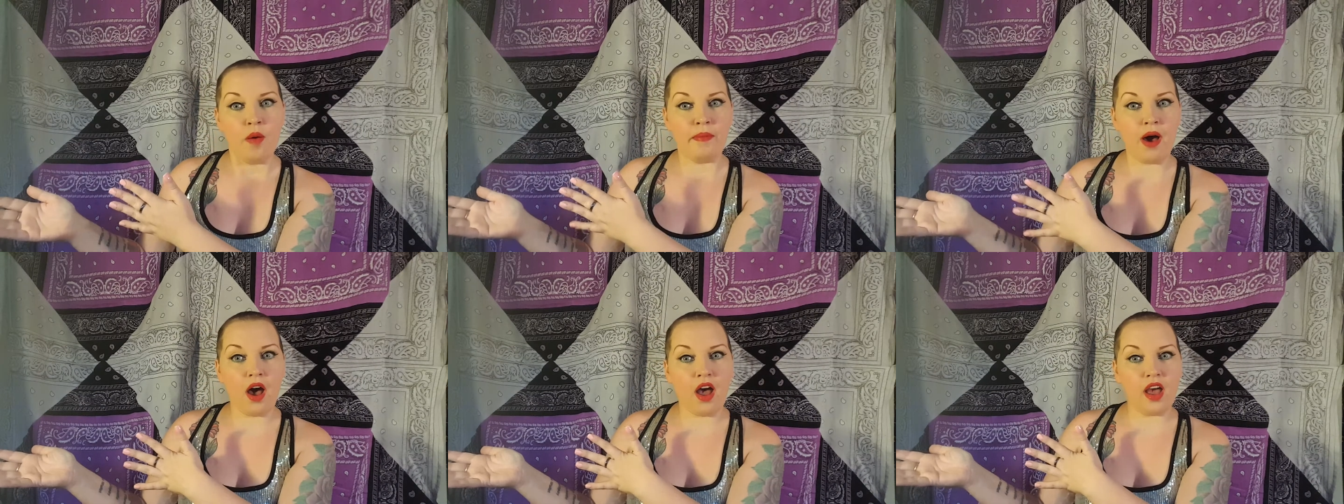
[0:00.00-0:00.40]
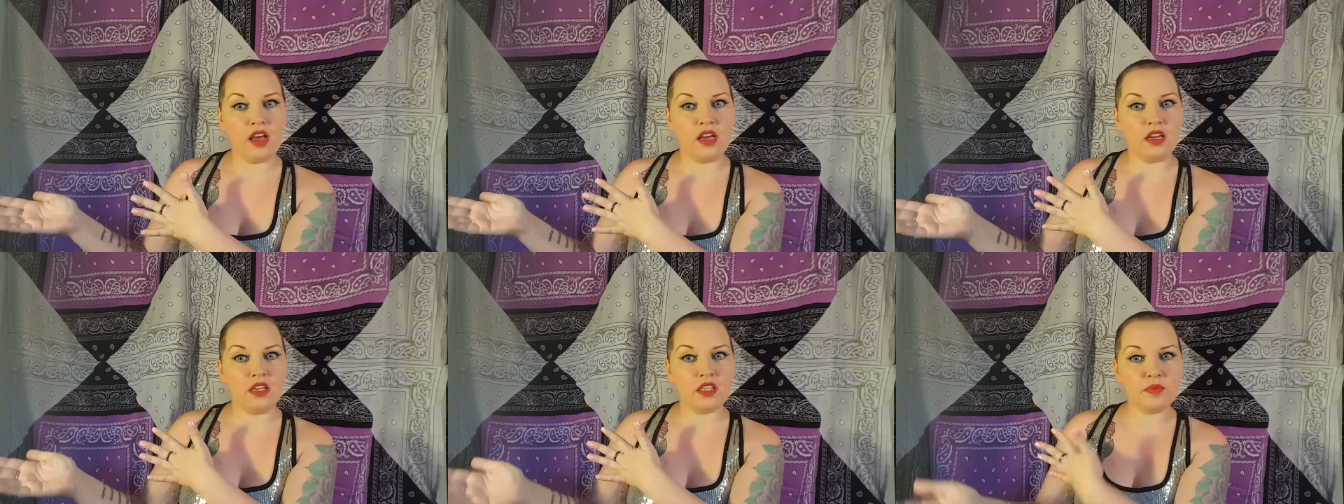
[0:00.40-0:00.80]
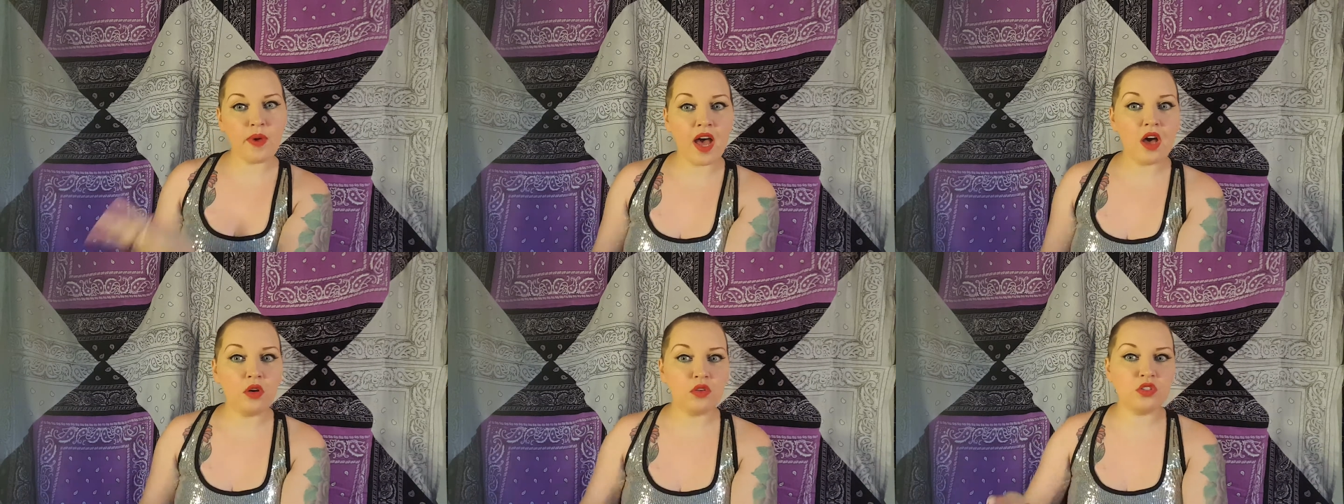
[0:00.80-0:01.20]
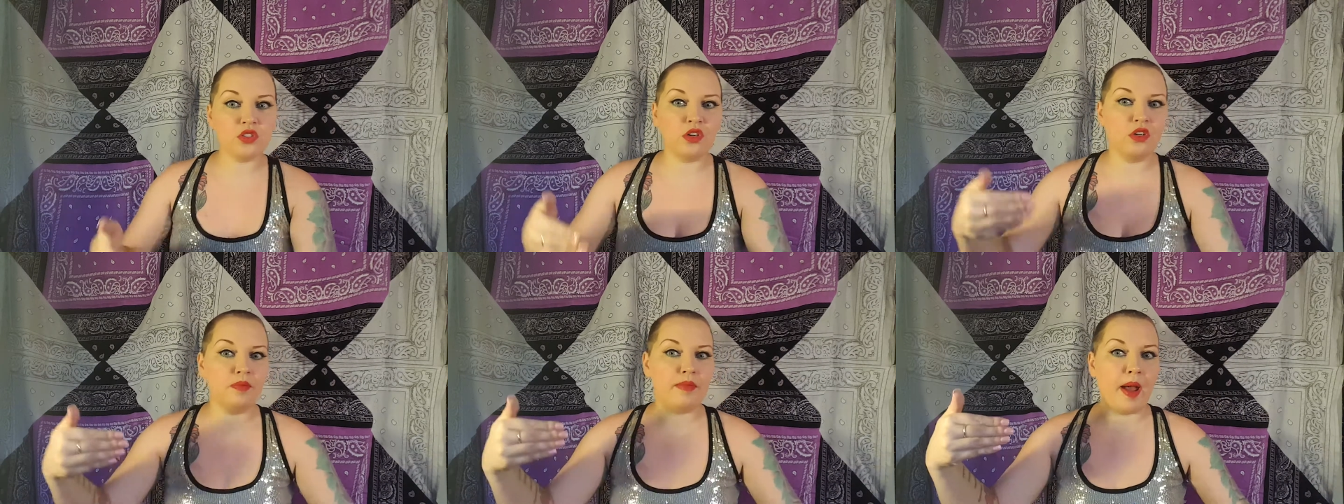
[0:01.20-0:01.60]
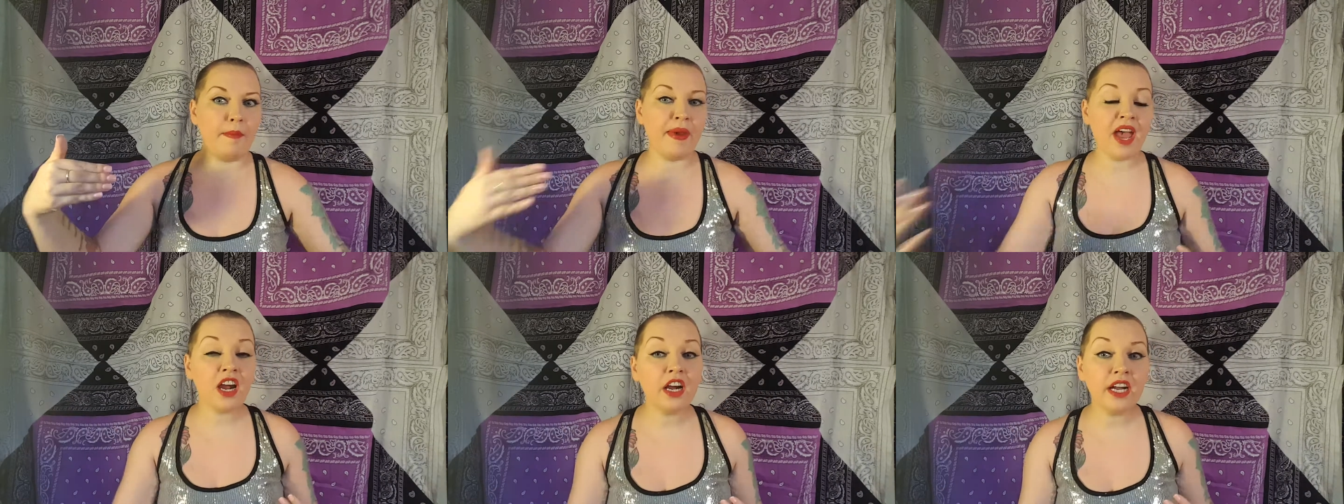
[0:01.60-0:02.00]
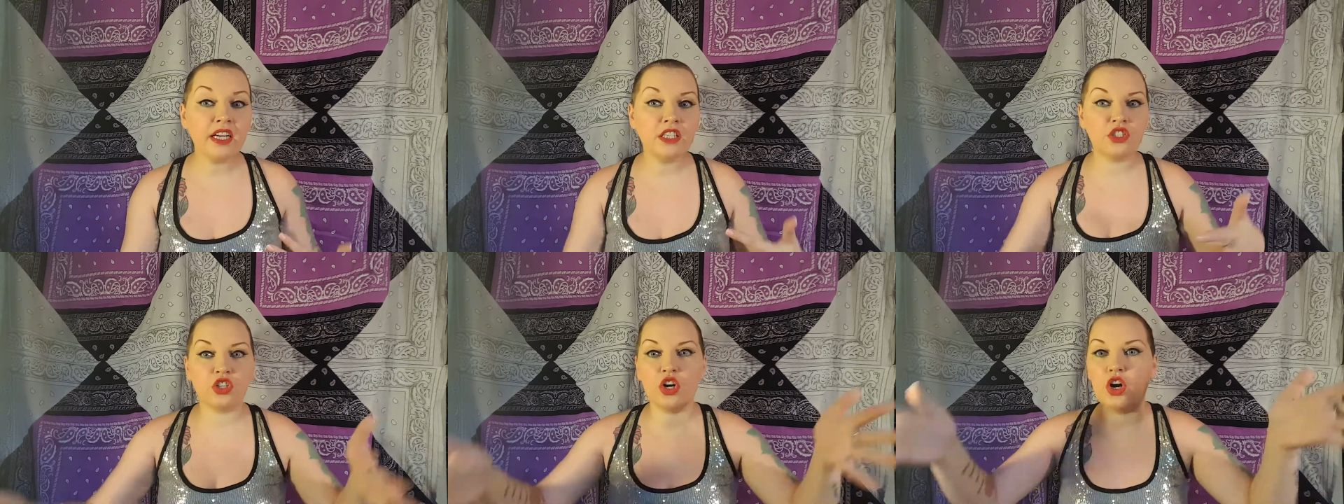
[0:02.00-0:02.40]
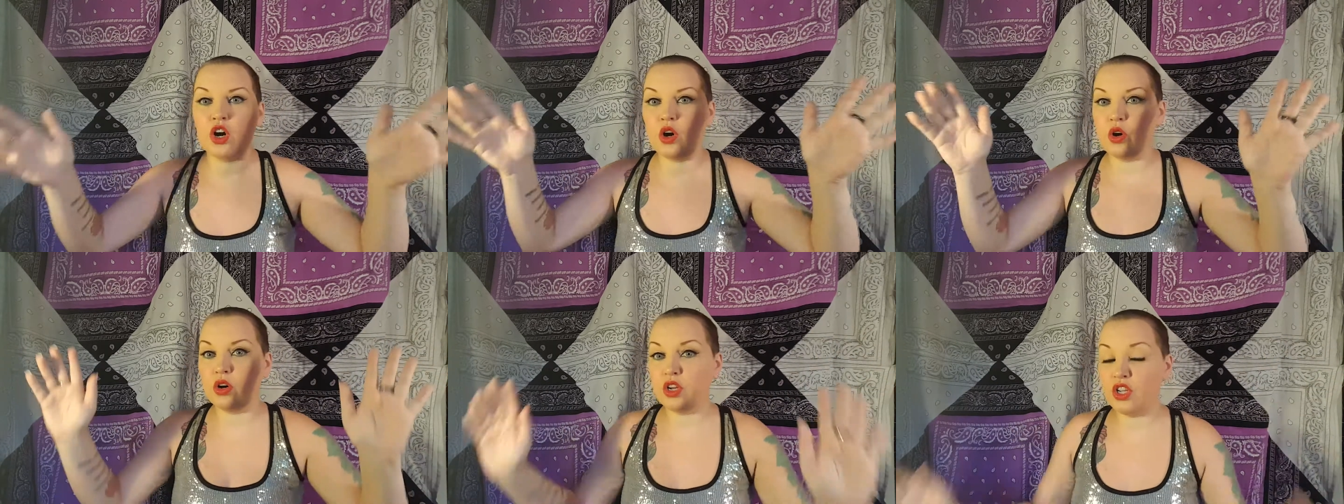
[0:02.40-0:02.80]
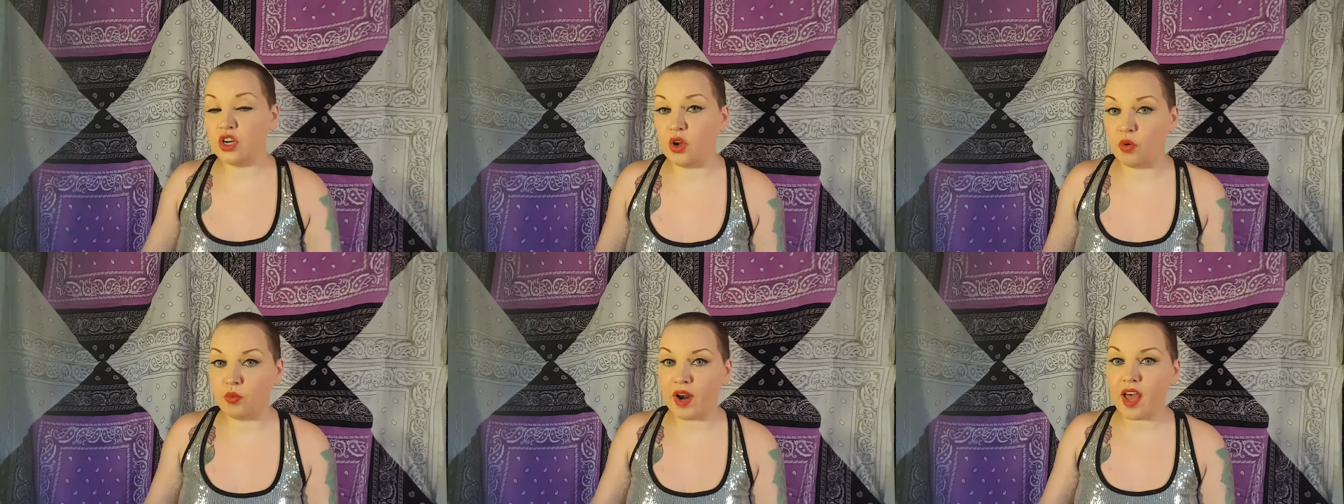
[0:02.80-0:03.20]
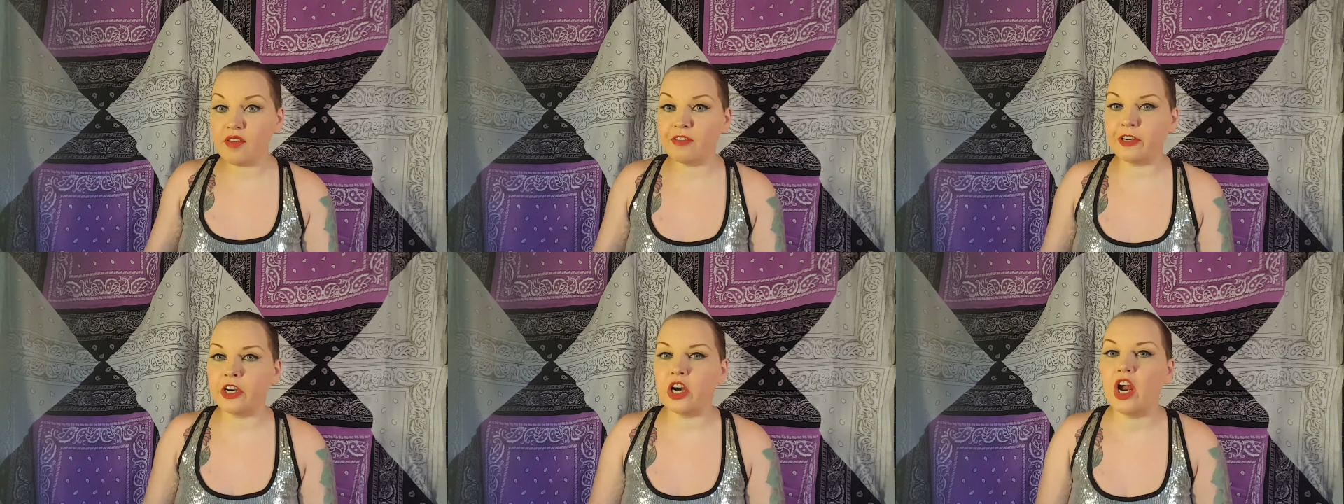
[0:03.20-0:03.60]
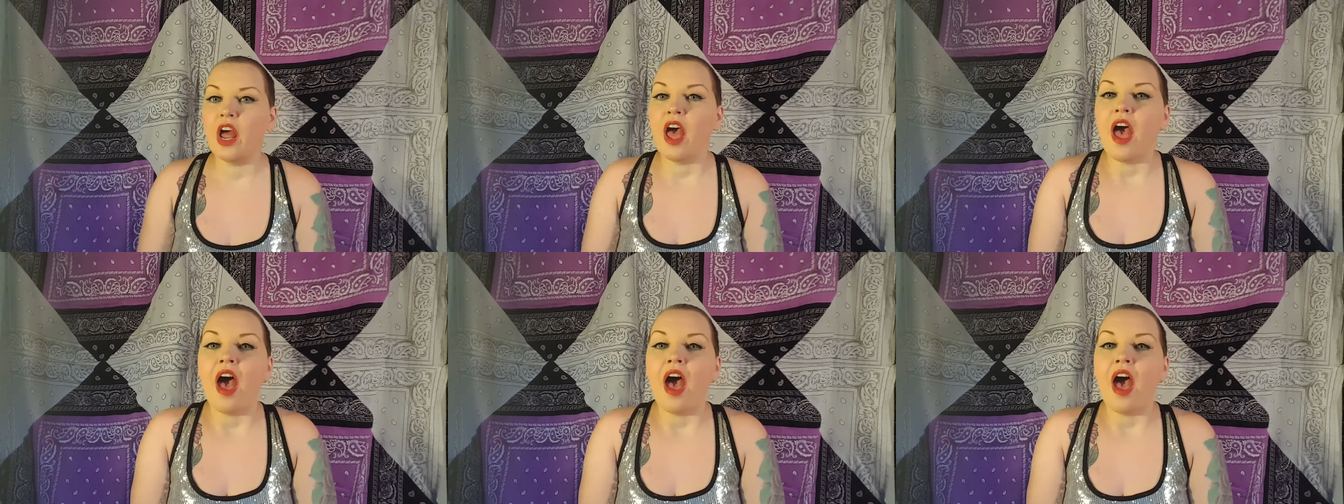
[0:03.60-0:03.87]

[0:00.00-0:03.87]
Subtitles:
my spouse or my parent or, you know, whatever.